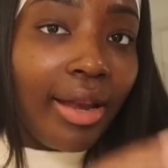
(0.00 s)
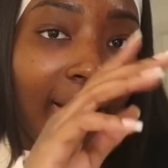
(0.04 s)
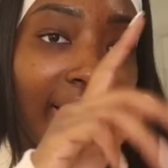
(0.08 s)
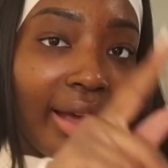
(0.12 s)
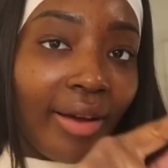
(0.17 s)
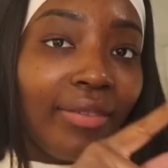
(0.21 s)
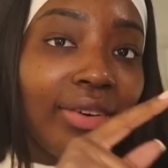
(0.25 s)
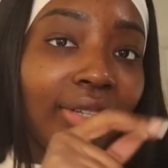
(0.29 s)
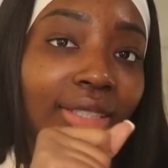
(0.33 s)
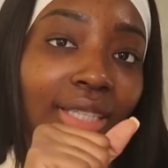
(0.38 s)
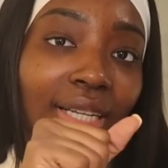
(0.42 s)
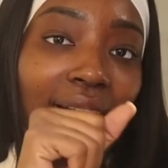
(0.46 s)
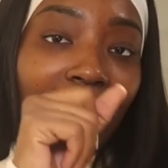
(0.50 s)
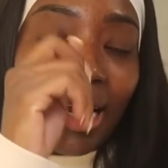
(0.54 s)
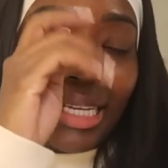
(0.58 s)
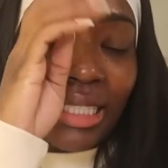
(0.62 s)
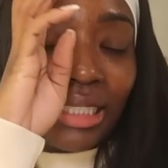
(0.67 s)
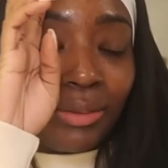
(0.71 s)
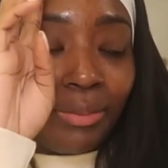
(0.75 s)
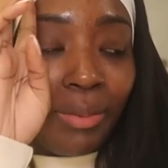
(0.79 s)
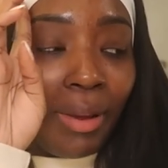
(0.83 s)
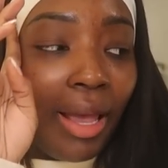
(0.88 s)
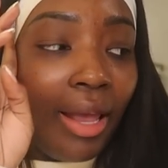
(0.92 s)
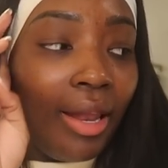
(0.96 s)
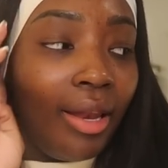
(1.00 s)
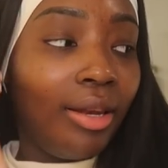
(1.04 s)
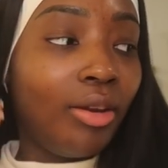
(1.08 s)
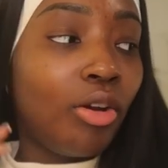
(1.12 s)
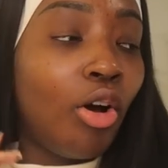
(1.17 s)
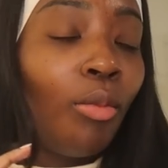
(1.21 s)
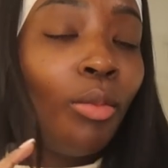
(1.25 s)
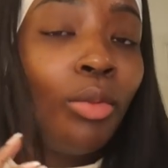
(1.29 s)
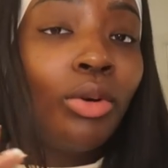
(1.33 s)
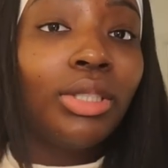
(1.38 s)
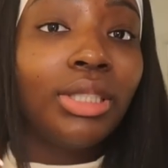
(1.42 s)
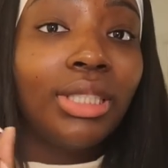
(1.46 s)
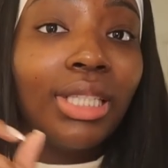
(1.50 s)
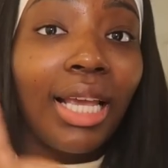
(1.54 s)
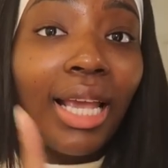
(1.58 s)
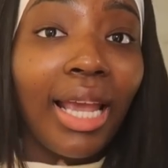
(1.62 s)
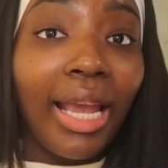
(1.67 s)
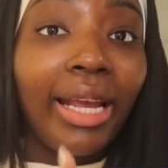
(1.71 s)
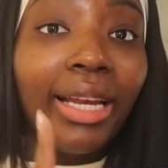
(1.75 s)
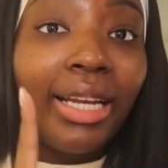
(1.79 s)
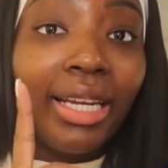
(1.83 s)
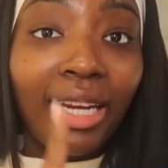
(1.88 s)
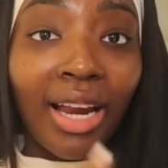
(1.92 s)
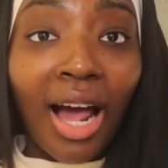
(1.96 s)
never did i spend almost
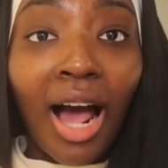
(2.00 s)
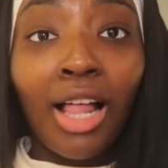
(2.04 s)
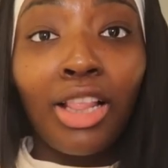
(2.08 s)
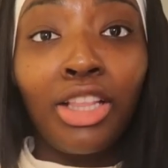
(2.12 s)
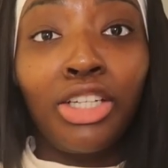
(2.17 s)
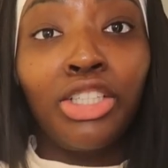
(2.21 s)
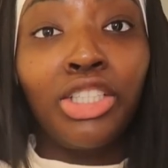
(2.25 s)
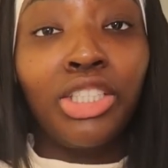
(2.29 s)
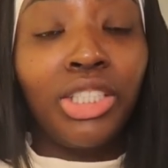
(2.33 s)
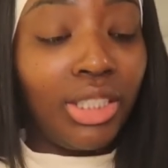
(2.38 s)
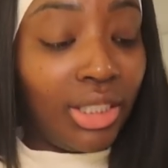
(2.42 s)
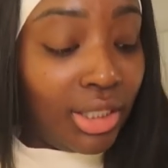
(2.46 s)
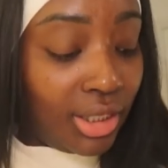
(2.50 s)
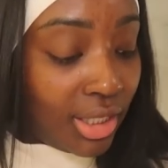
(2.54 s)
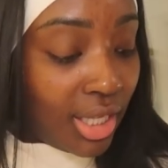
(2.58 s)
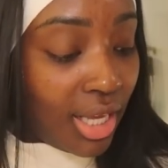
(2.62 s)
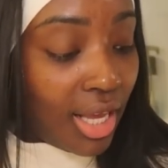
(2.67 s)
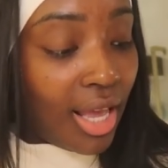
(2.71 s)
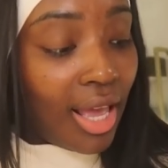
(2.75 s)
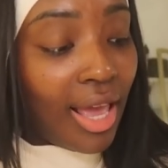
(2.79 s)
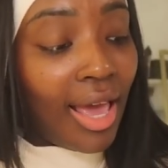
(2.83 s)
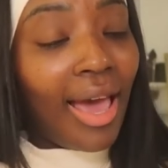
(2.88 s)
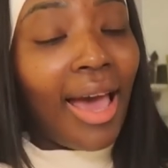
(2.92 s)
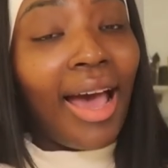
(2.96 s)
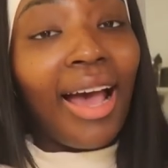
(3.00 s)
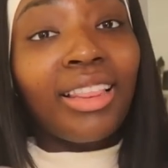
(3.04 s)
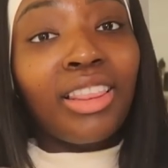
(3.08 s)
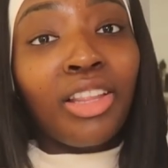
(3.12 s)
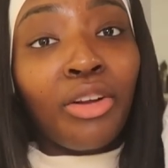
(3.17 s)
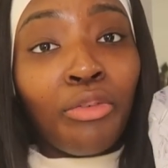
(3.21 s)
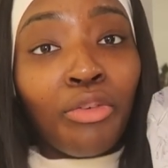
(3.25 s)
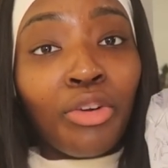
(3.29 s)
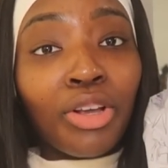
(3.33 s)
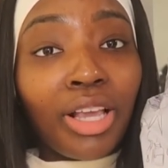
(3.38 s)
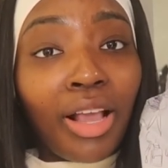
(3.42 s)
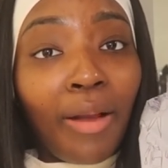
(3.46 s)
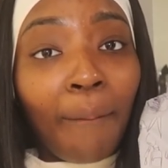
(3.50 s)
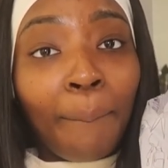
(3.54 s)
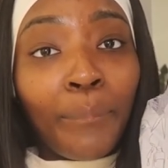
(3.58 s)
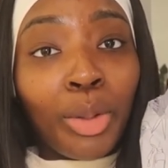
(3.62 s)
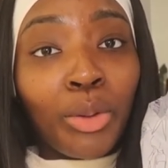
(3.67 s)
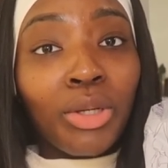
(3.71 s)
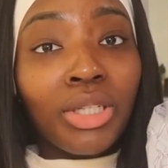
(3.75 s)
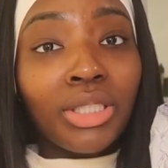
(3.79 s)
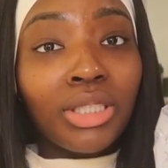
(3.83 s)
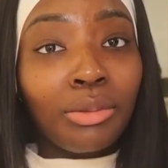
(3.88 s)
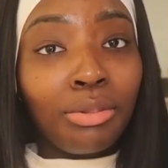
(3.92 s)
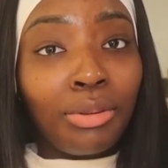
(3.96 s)
80 dollars at the freaking
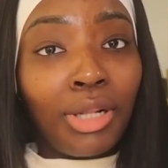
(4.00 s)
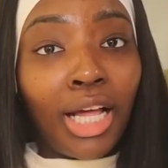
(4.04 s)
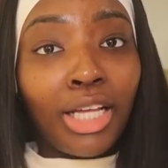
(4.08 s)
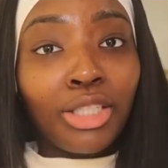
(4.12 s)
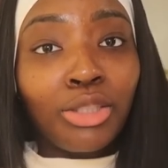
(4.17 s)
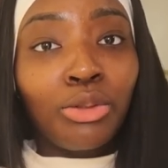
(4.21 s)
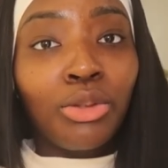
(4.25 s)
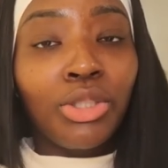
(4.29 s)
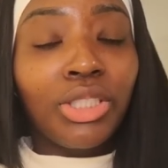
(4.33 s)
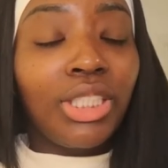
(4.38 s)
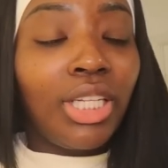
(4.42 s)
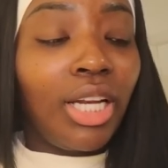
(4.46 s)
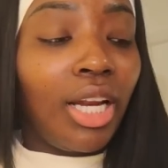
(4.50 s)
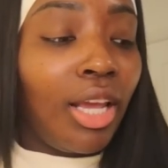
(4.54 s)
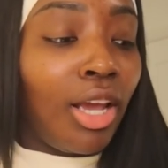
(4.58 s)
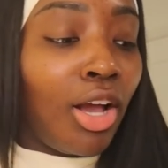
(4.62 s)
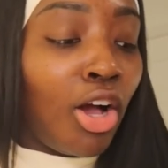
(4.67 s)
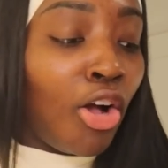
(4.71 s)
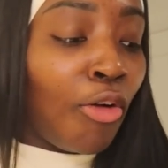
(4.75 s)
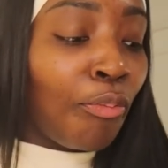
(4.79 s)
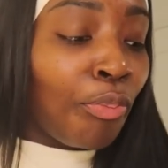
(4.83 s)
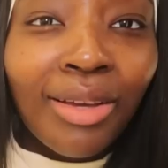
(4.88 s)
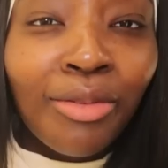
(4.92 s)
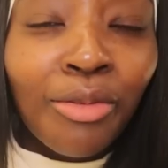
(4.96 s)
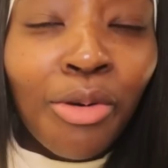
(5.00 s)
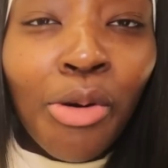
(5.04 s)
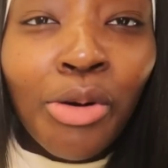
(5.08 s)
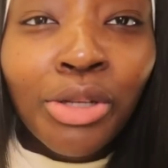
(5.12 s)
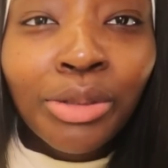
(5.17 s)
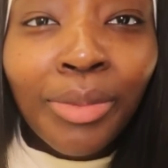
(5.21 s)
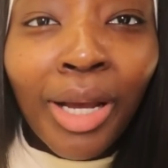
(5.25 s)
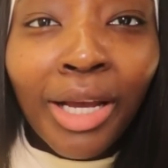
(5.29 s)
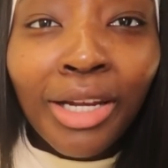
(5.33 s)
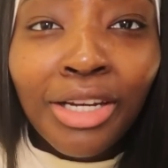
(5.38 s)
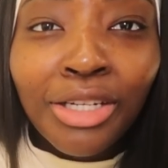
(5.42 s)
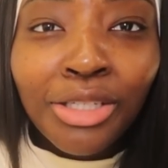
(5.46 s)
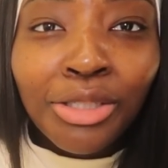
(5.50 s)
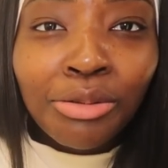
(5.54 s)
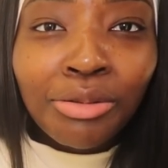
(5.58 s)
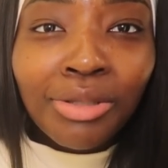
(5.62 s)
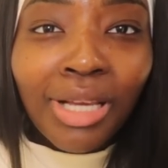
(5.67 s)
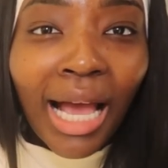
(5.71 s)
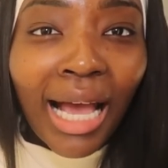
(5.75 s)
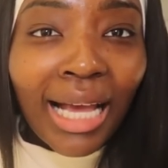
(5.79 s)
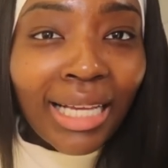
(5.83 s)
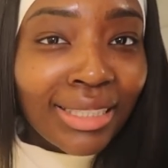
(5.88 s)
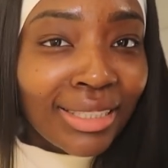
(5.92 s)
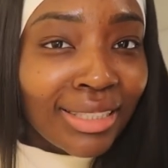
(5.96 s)
beauty supply store today, y'all. What was my initial
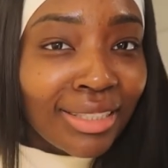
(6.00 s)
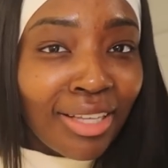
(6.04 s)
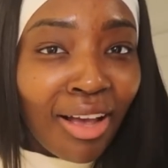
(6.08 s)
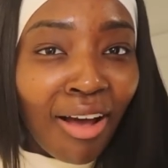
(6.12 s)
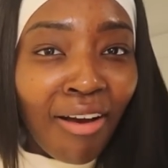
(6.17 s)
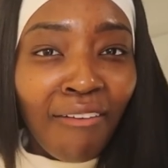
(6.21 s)
guess?